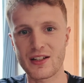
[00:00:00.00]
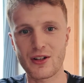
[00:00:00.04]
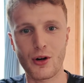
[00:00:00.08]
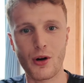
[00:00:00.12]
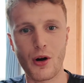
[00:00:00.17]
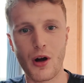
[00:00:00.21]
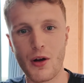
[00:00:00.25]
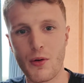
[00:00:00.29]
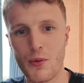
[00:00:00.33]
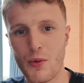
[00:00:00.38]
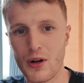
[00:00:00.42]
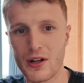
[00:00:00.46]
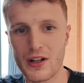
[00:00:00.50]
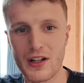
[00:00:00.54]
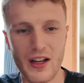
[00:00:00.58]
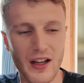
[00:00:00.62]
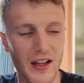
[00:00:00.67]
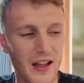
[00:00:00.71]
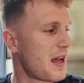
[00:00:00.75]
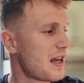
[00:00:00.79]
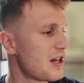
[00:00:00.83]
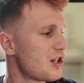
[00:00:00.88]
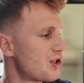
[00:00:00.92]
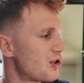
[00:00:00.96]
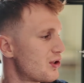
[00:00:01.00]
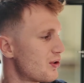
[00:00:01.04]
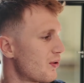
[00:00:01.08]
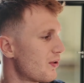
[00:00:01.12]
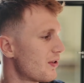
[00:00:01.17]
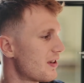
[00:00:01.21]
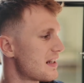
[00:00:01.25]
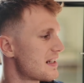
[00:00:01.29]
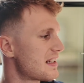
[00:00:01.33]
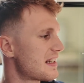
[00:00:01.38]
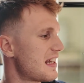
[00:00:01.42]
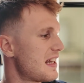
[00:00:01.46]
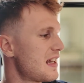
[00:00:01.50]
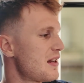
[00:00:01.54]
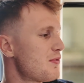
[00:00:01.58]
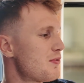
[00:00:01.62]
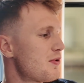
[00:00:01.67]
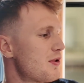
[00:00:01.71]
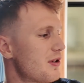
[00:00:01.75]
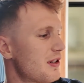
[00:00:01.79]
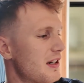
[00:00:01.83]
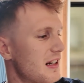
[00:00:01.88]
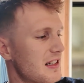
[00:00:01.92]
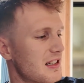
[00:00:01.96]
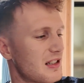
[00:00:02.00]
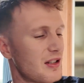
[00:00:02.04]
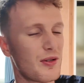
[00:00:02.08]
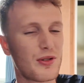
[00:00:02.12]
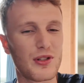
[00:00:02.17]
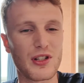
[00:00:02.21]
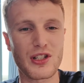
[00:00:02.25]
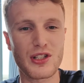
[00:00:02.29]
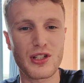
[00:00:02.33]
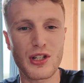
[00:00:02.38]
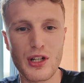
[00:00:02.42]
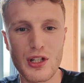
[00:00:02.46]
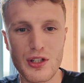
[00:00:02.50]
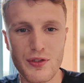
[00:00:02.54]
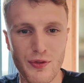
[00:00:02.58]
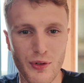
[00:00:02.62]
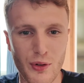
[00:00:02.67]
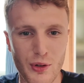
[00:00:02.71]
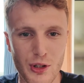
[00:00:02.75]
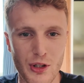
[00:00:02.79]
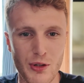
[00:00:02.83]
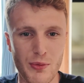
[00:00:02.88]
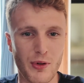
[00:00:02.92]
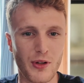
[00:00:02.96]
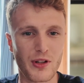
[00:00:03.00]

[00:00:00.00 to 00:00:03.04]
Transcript: or I wanna make sure this keyword has loads of search volume,